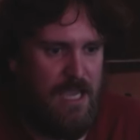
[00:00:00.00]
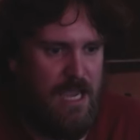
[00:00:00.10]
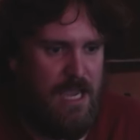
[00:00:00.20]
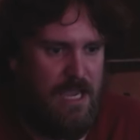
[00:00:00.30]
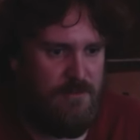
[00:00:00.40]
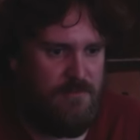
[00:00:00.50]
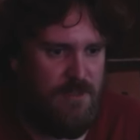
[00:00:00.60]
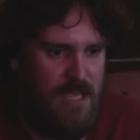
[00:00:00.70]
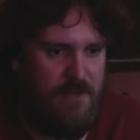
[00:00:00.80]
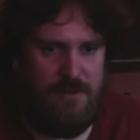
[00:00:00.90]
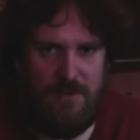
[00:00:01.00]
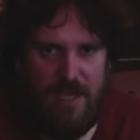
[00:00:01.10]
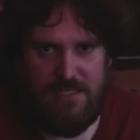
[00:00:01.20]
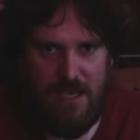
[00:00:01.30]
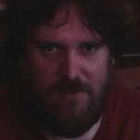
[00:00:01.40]
and have you
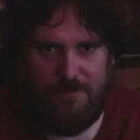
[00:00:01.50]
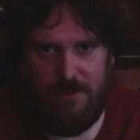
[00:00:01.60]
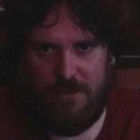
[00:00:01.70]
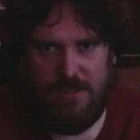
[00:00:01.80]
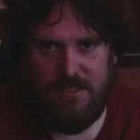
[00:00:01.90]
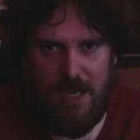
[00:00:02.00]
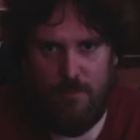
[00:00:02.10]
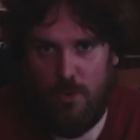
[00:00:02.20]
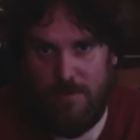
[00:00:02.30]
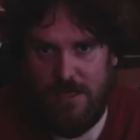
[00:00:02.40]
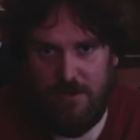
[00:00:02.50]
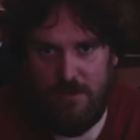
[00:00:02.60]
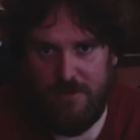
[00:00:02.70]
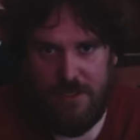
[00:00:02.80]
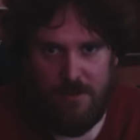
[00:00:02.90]
guys have a good time while being
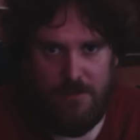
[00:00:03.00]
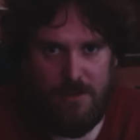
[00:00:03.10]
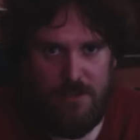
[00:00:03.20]
over here.